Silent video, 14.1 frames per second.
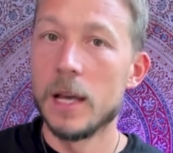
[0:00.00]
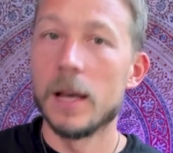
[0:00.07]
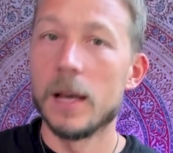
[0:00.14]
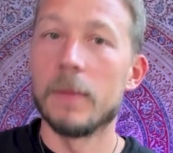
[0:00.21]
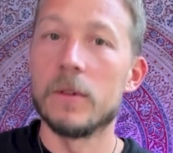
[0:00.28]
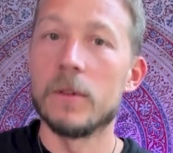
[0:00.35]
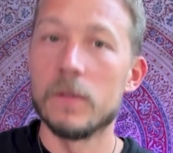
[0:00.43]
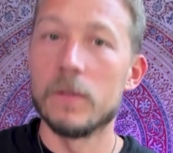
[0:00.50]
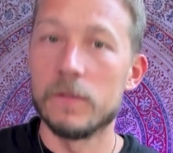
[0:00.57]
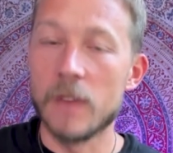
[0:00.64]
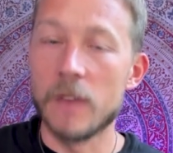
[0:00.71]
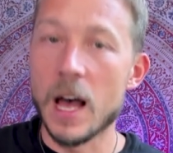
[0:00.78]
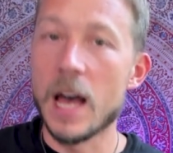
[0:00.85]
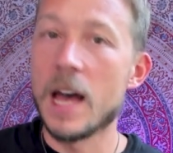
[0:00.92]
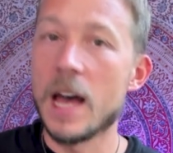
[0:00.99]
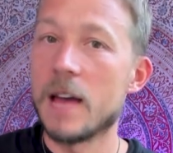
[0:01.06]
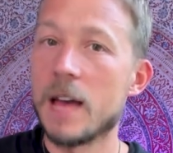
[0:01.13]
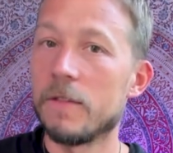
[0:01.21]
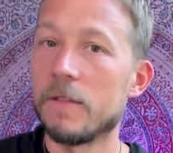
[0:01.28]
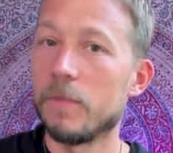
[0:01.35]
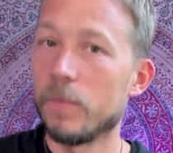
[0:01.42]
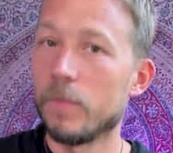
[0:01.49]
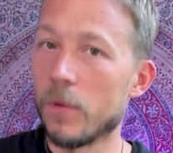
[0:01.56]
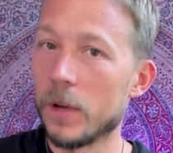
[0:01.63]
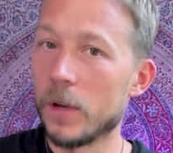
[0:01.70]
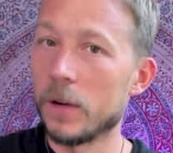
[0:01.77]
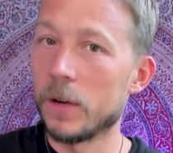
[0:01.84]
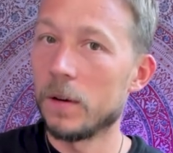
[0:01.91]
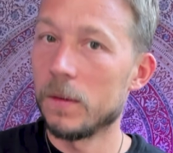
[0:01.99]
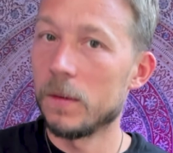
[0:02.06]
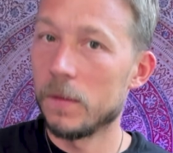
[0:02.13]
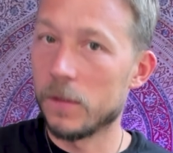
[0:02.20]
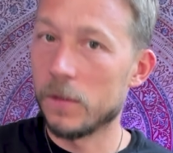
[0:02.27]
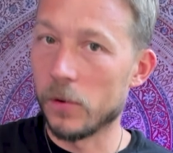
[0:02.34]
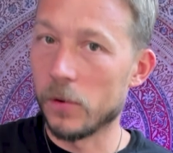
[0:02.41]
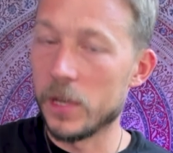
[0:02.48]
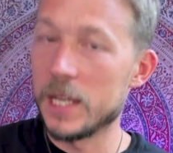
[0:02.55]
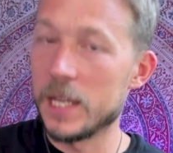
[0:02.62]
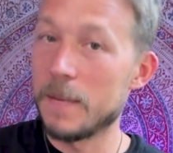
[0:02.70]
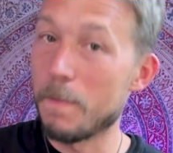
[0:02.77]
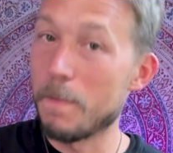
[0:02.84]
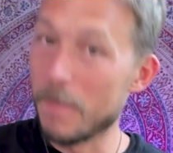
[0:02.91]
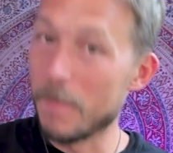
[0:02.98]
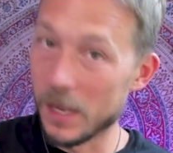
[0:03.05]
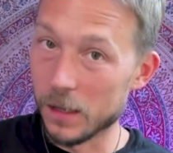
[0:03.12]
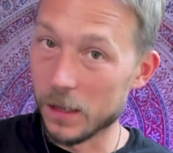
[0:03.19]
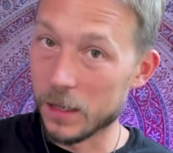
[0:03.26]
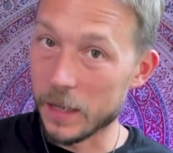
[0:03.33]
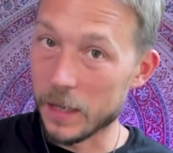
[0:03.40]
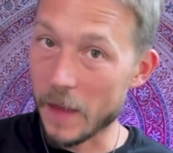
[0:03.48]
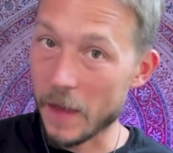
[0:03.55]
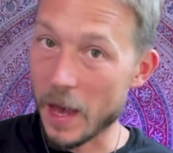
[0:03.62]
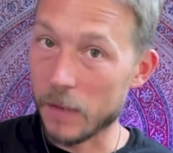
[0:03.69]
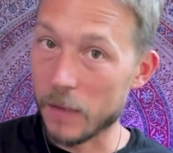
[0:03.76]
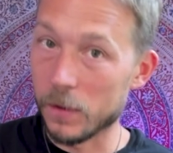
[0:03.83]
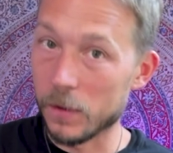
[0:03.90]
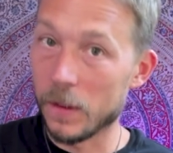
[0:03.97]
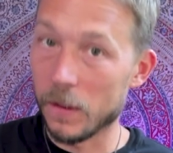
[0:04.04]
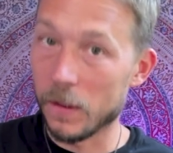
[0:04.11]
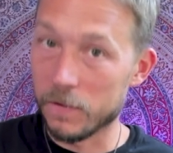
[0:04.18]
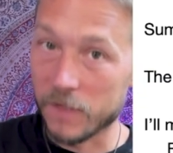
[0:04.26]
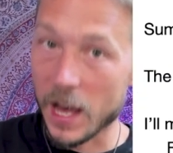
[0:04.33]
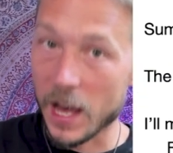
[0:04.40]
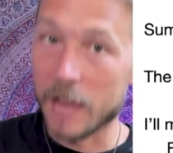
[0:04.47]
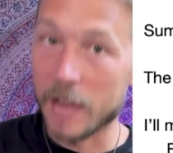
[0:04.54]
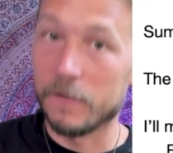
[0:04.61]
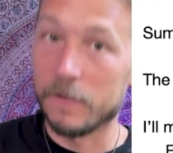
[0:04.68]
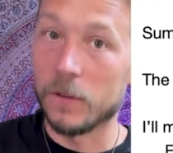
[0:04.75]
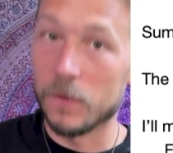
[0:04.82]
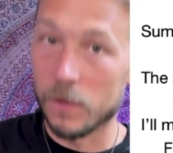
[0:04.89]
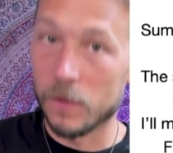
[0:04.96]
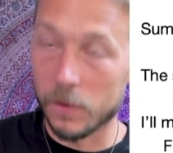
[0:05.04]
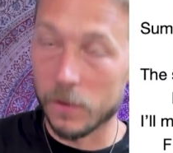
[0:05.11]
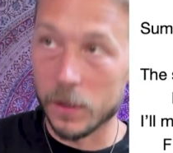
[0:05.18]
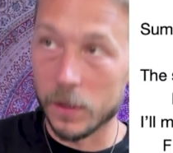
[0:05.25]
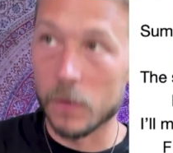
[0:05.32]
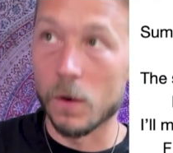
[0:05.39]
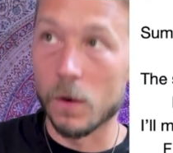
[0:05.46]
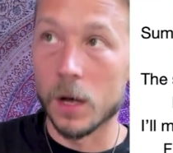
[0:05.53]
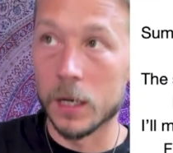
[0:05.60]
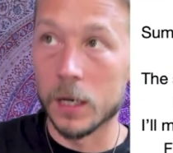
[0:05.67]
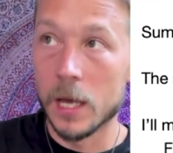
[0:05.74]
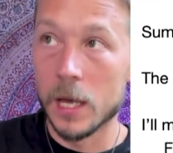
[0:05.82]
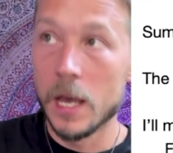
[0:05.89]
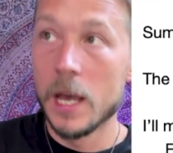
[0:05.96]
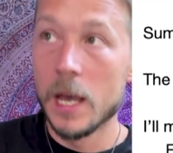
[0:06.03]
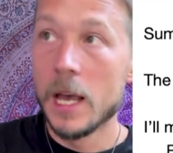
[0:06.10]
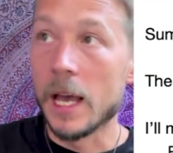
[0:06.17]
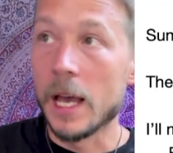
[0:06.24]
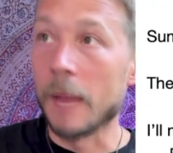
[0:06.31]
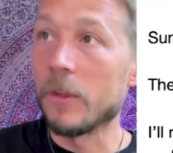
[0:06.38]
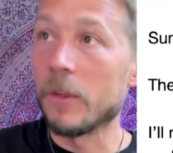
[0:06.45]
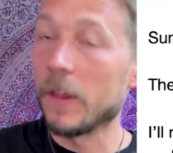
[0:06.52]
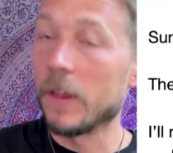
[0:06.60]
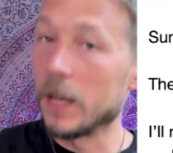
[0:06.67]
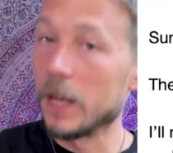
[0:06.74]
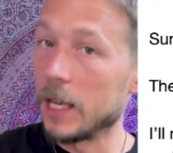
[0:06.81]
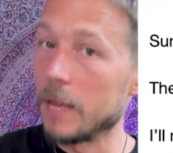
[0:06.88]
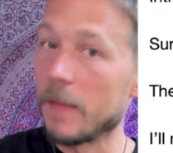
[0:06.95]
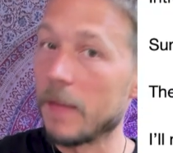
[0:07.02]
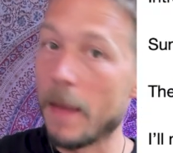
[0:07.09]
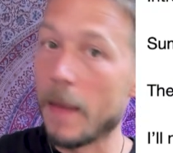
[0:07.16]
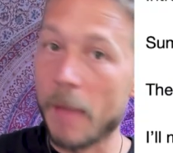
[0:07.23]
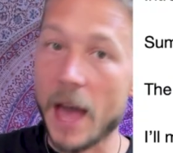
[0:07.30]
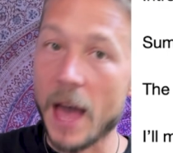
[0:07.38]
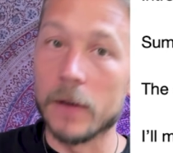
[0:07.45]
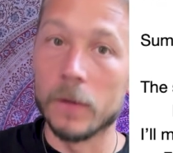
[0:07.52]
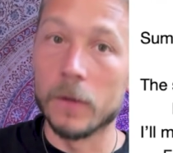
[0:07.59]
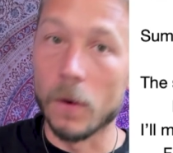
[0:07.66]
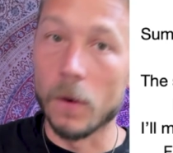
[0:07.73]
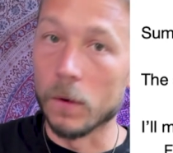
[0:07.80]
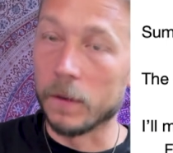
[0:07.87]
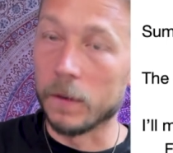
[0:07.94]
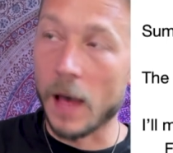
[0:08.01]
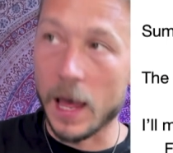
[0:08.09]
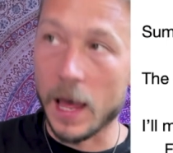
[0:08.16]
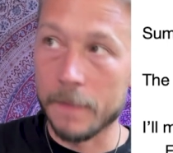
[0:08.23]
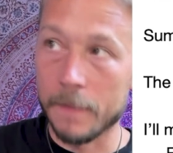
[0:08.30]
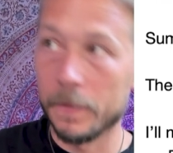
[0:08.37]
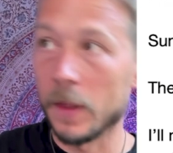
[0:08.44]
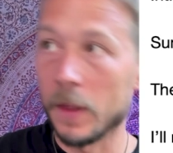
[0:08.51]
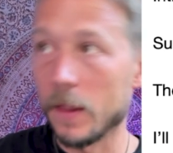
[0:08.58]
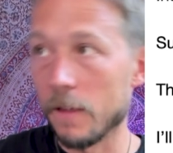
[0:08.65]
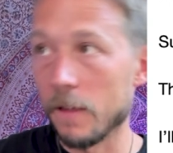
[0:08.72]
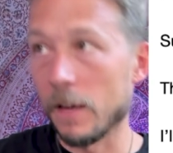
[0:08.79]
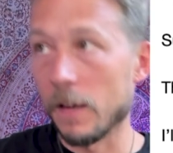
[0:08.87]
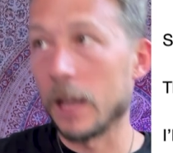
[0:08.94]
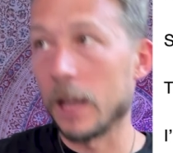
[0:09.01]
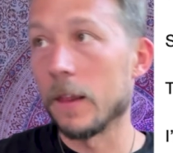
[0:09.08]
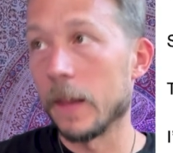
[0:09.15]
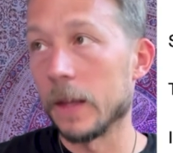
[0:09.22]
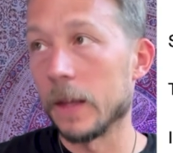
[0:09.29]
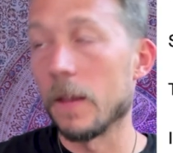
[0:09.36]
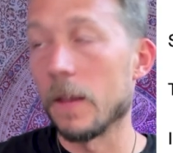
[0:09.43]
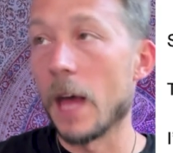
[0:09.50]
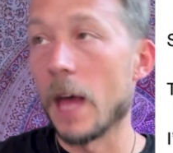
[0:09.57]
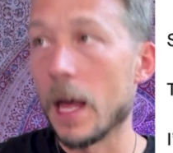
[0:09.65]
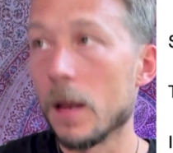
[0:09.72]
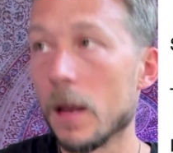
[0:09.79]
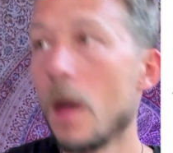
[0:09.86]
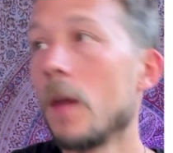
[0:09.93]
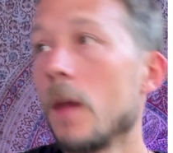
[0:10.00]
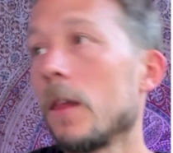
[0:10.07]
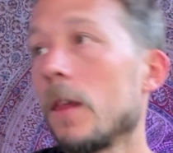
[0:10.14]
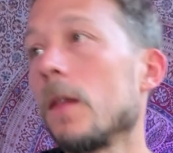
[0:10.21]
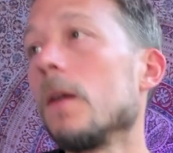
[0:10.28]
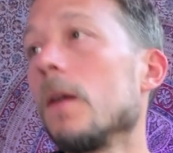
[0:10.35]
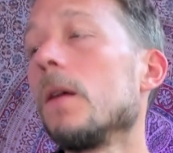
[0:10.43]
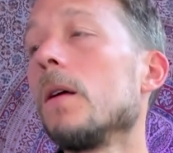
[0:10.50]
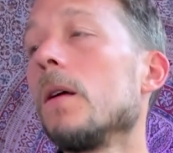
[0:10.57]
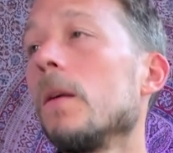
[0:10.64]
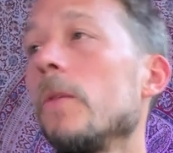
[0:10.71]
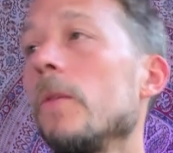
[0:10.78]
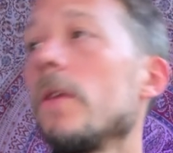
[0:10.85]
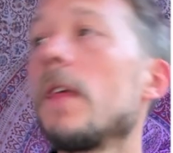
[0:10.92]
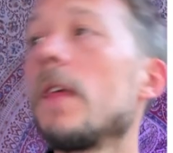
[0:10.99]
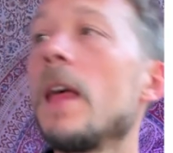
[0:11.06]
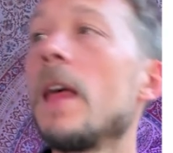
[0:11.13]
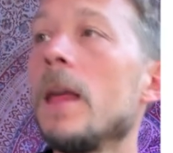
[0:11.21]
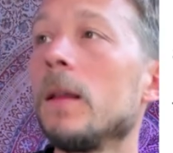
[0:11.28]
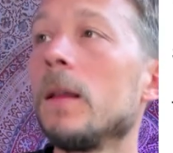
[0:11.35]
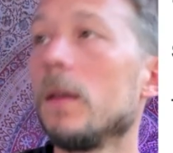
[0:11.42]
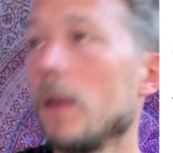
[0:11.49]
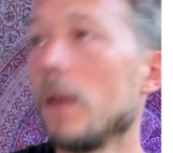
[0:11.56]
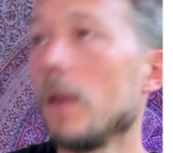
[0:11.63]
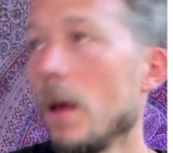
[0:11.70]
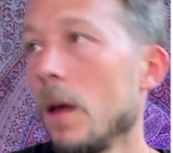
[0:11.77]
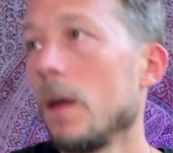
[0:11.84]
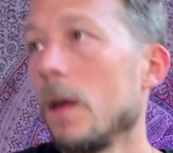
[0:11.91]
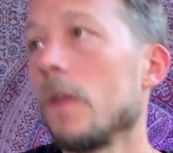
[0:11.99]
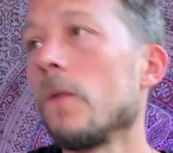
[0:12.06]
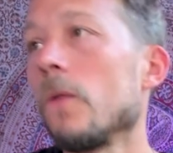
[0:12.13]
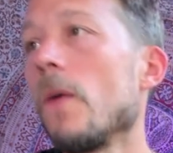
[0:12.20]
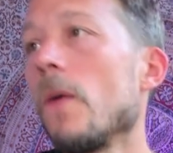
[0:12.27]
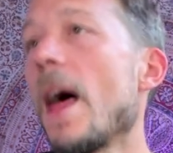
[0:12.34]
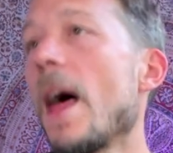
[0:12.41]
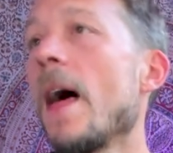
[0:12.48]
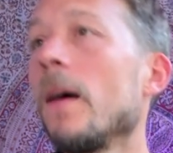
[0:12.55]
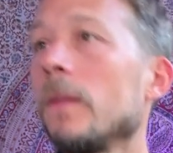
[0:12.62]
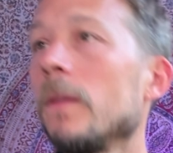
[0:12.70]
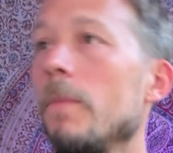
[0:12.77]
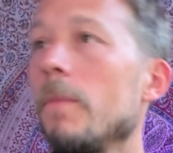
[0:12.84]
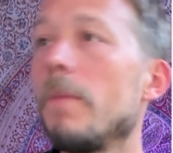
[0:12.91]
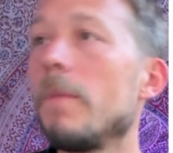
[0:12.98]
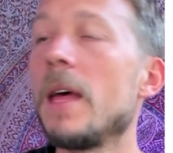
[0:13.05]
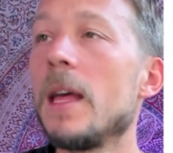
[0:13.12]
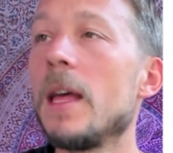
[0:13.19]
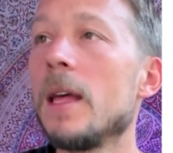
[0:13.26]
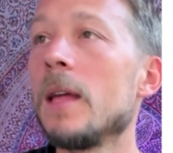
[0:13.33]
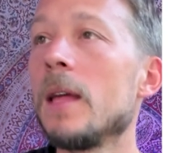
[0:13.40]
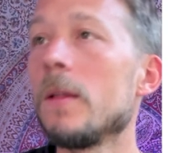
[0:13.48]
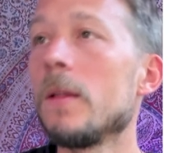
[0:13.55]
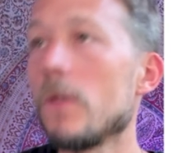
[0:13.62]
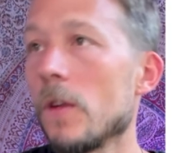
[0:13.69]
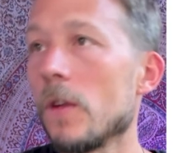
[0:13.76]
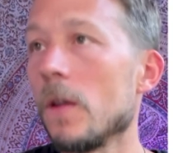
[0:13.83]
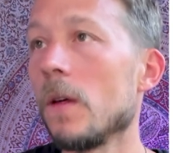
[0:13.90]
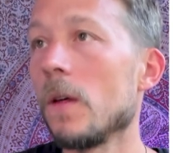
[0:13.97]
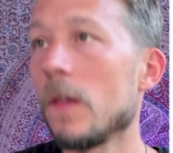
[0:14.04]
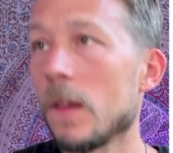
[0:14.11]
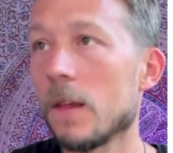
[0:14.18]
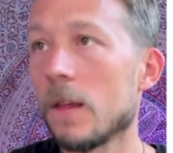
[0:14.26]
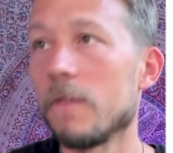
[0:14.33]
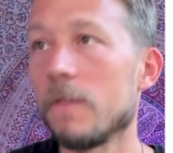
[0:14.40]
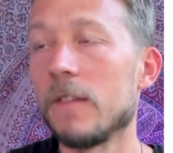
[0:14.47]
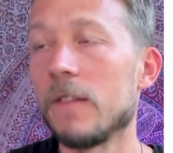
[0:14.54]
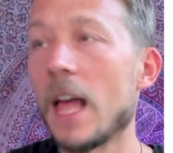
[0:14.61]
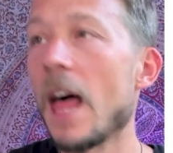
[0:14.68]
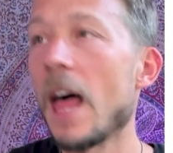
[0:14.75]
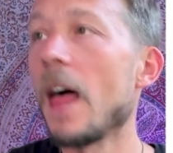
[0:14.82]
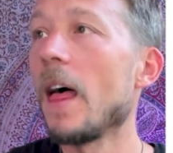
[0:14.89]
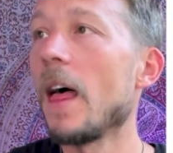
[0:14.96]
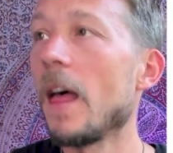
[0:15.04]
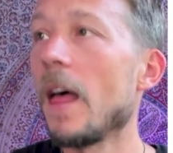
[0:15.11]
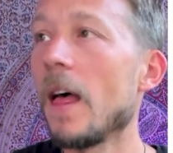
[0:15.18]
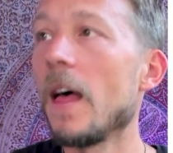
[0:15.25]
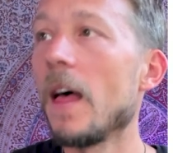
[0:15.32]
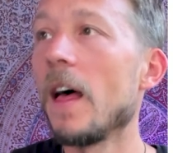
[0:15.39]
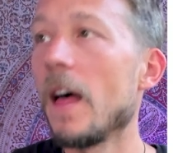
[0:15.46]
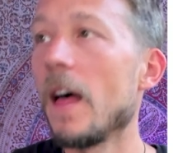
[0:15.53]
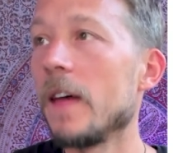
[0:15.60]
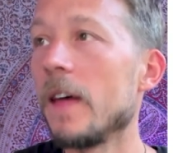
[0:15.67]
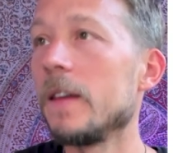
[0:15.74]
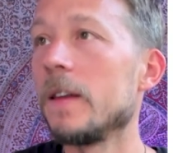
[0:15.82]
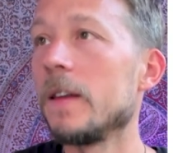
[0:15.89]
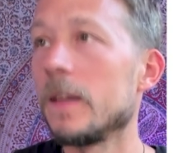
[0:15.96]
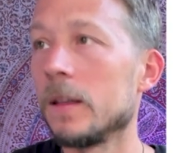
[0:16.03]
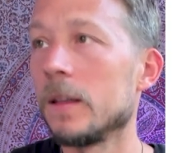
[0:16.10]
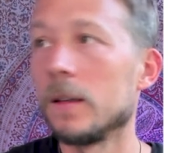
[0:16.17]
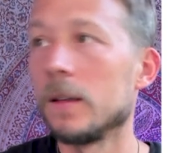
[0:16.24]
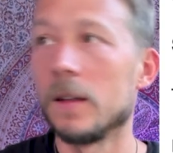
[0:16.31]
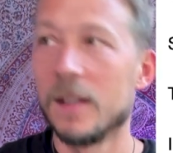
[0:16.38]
I'm gonna do 5, pointer, 3, middle on the high one. So 5, 2, 3, 1. And I'm just gonna keep that pattern the whole time and see if I can sing to that. Summer's end is around the bend, just flying.